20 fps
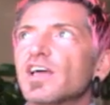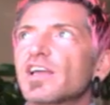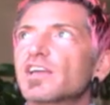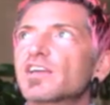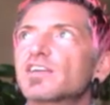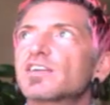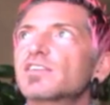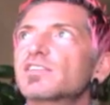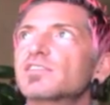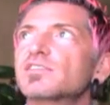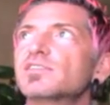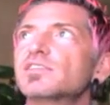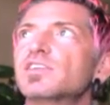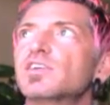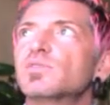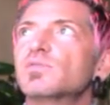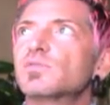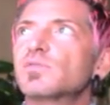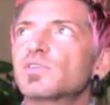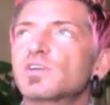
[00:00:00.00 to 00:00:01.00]
like,
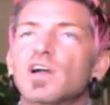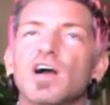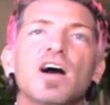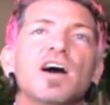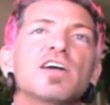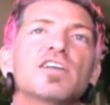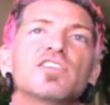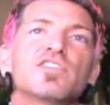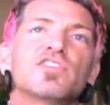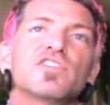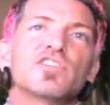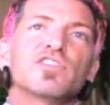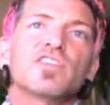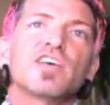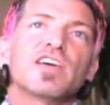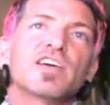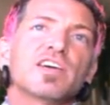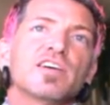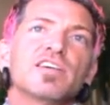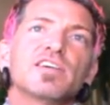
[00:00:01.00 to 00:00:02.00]
God is just
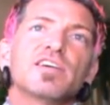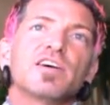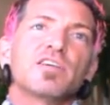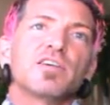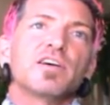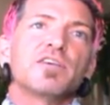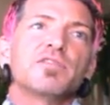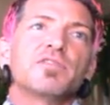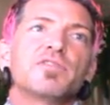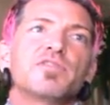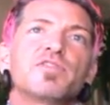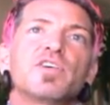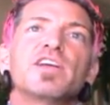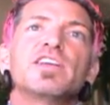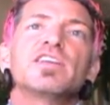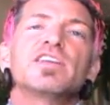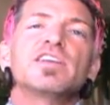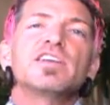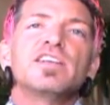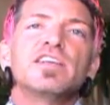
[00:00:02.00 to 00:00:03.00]
like a
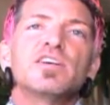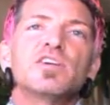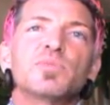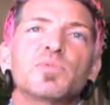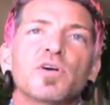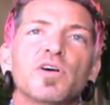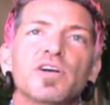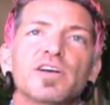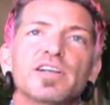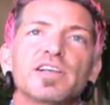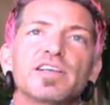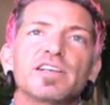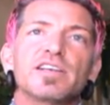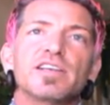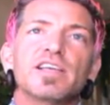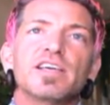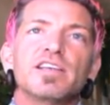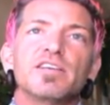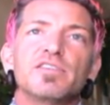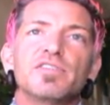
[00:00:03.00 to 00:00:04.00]
friend at a dinner party,
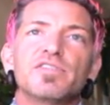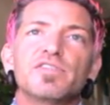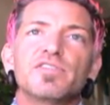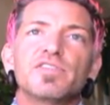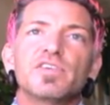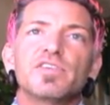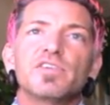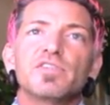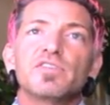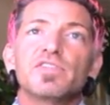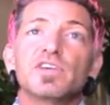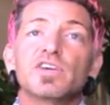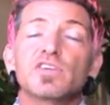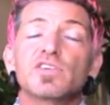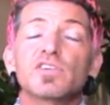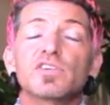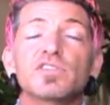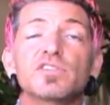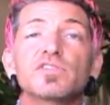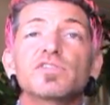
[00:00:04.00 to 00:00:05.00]
and if he
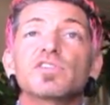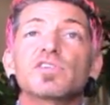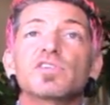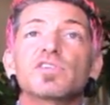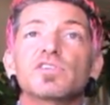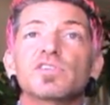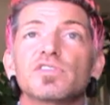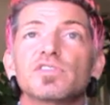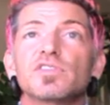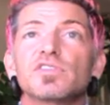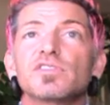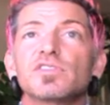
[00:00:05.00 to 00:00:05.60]
cooks for